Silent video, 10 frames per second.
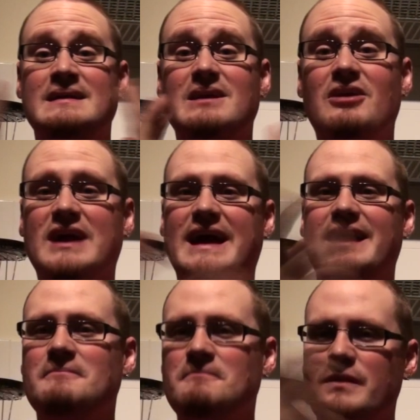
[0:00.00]

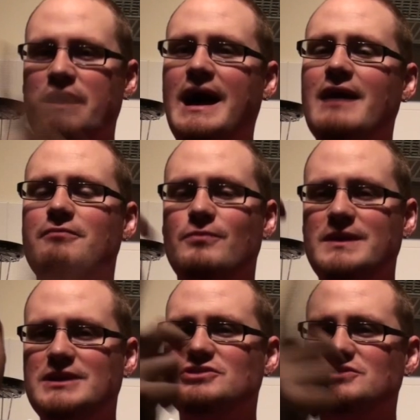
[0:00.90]
Okay, I've
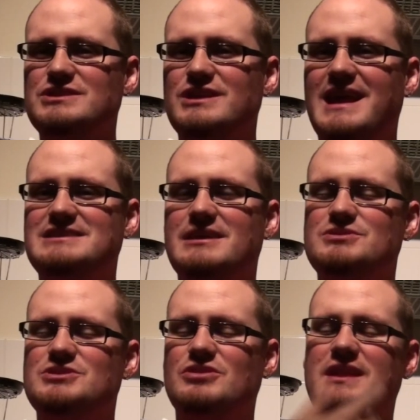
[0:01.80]
already told you in the last
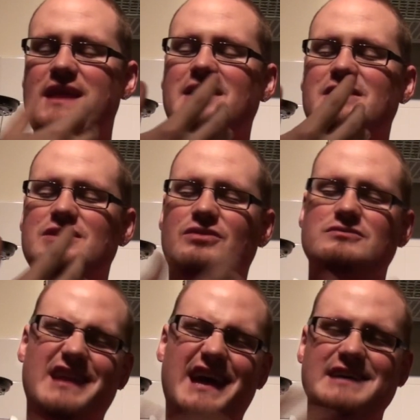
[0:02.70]
episode that I
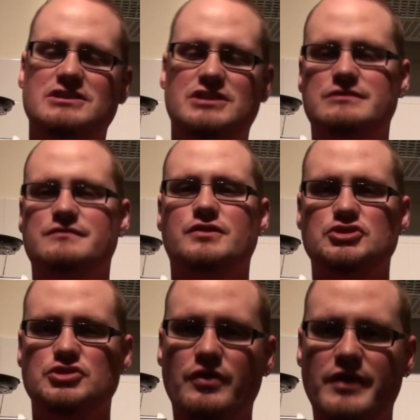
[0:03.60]
don't like the Dutch
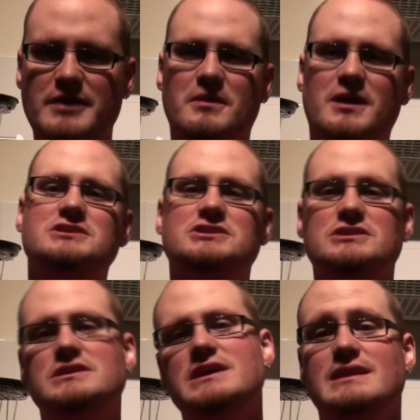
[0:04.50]
version all that much
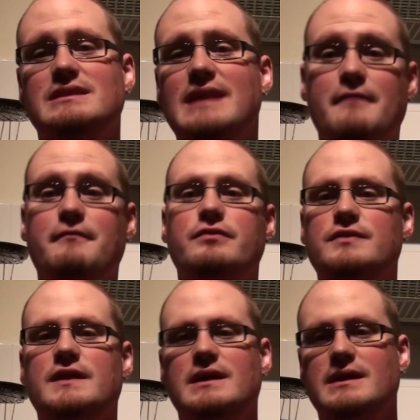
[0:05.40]
in
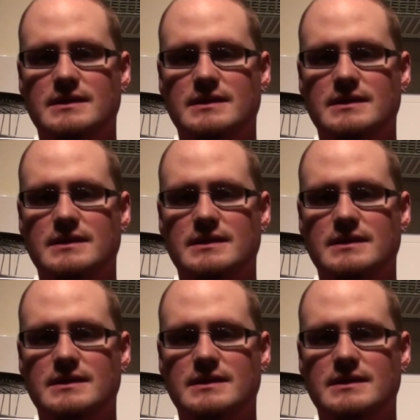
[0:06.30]
everything,